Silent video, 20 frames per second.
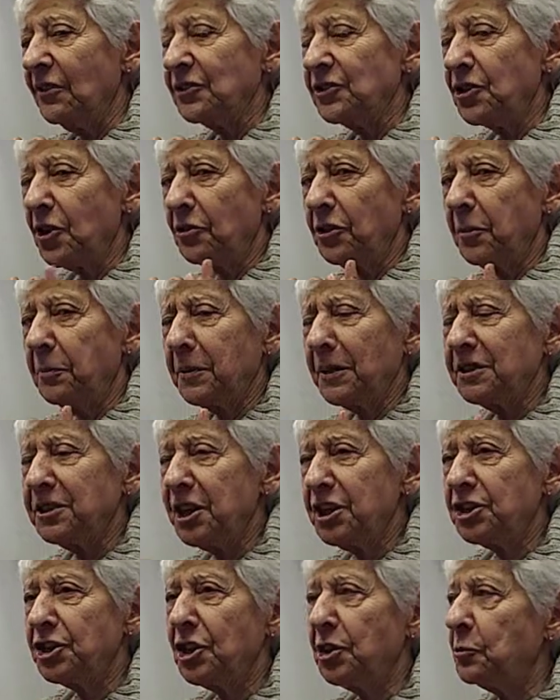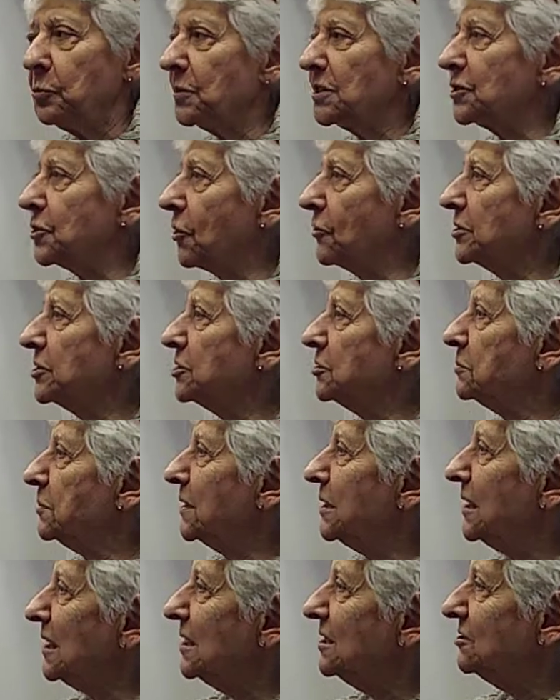So the petition was going to
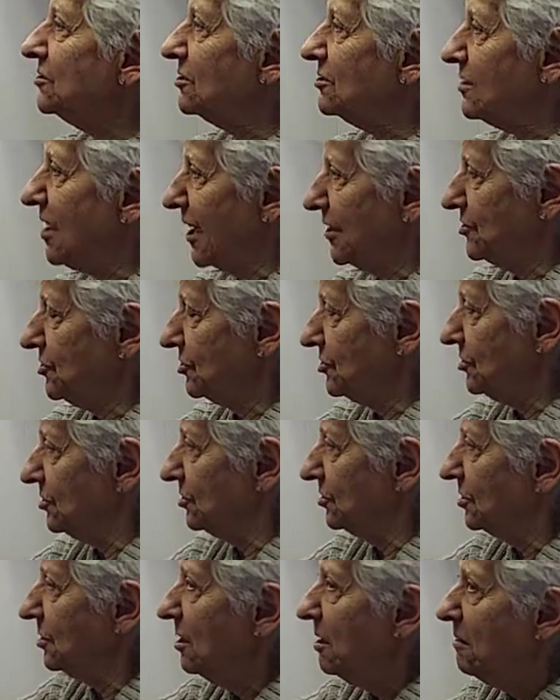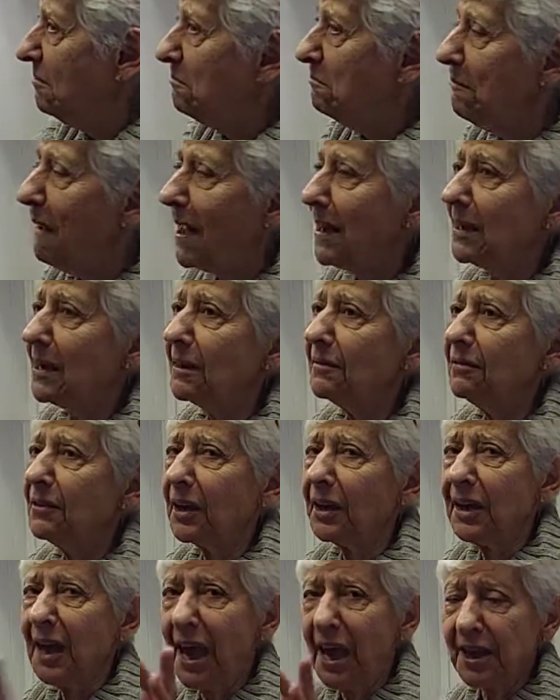be international, making the
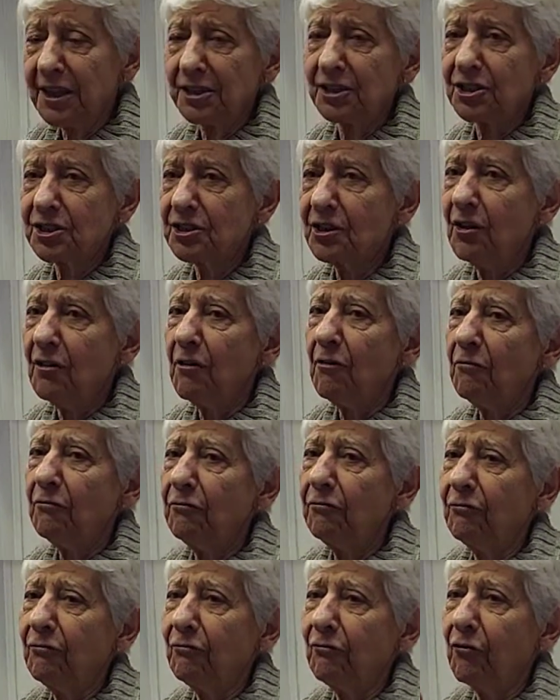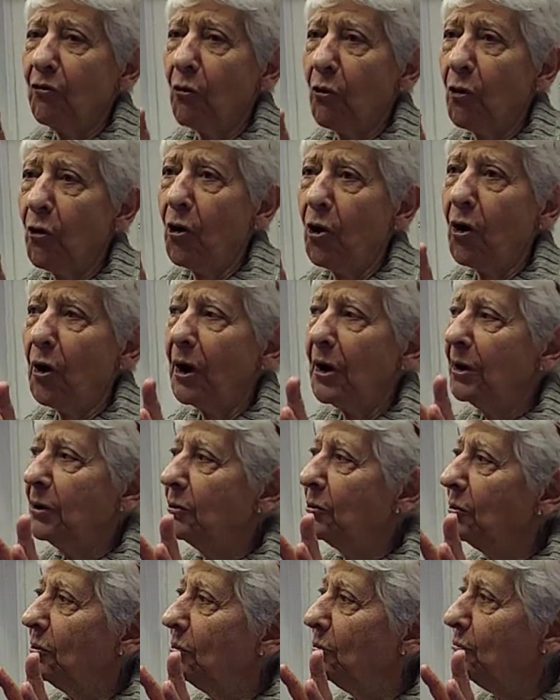case for
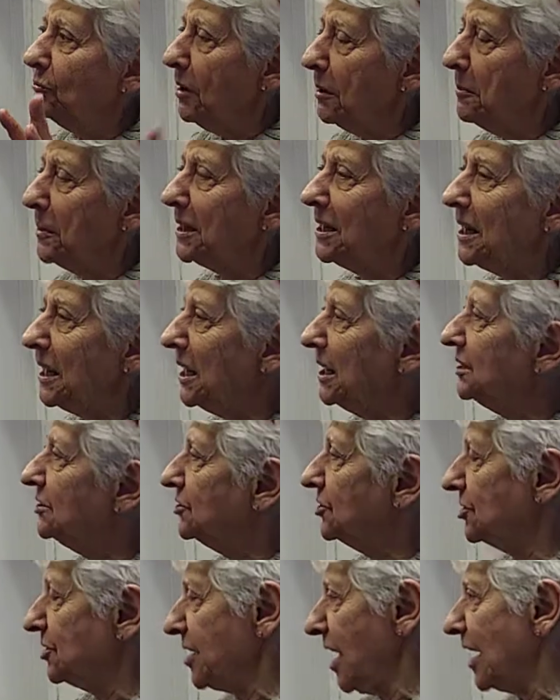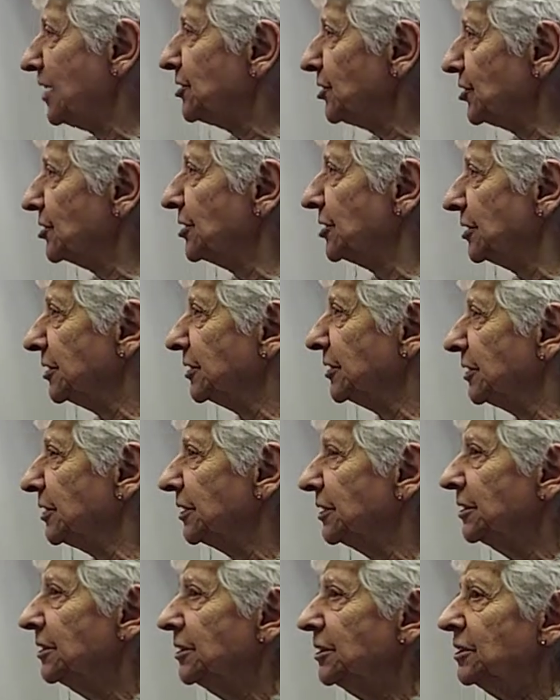women internationally
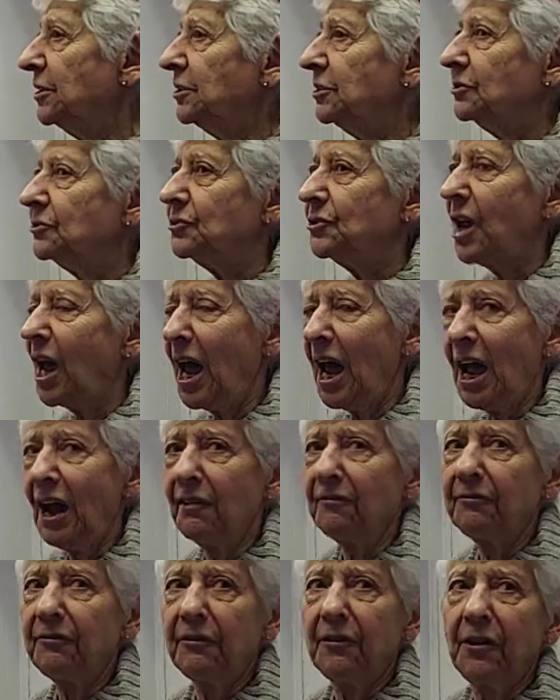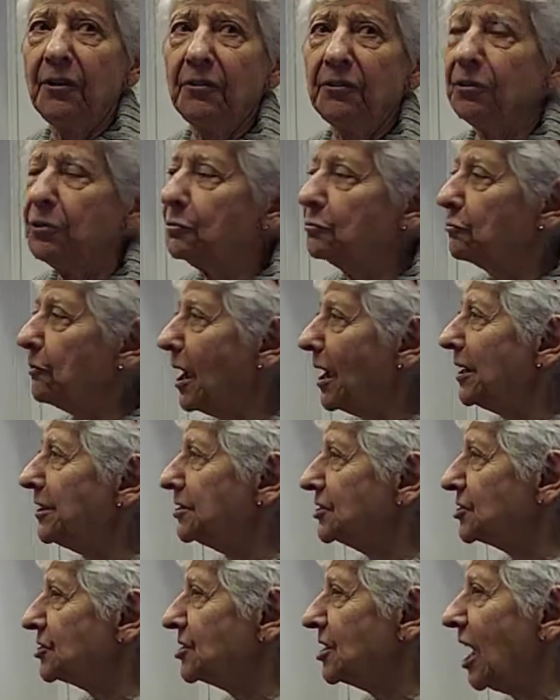to have the
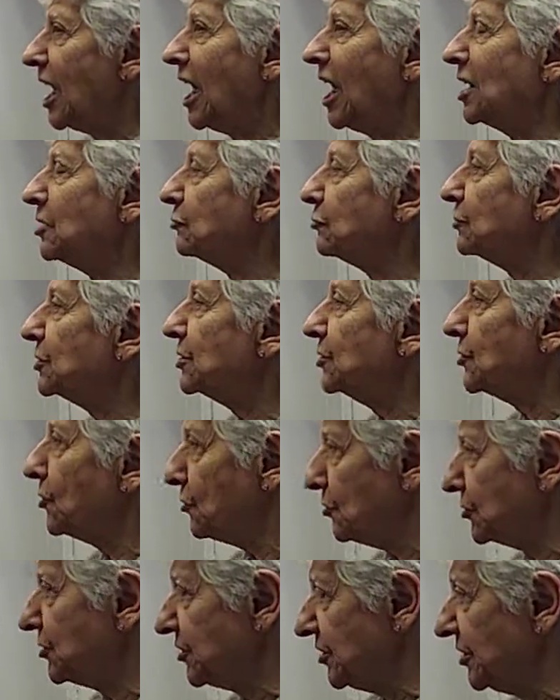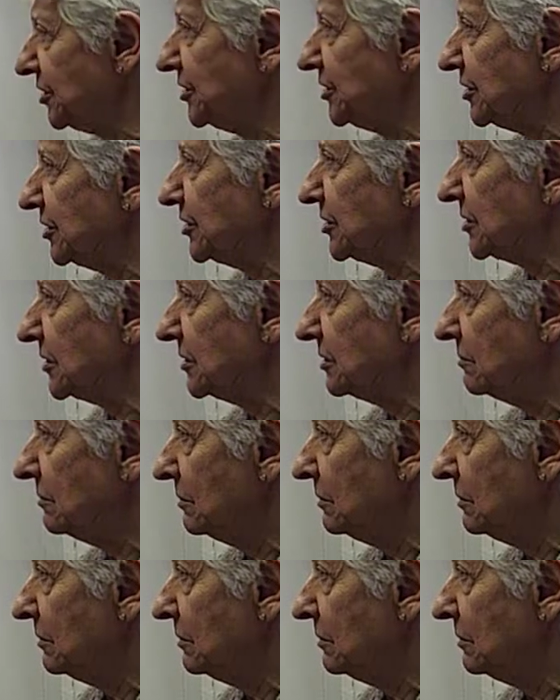rights and resources